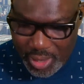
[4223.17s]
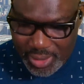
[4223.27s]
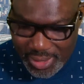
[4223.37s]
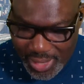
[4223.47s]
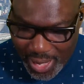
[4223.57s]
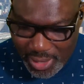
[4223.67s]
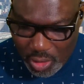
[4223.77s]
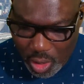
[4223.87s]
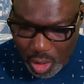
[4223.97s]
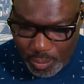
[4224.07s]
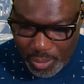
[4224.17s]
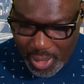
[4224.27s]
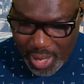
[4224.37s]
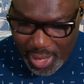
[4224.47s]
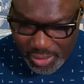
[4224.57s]
stand up
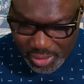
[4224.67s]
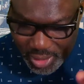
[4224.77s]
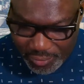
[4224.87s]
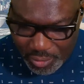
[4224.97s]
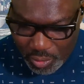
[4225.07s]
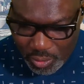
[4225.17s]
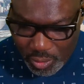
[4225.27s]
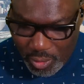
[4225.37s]
and save you.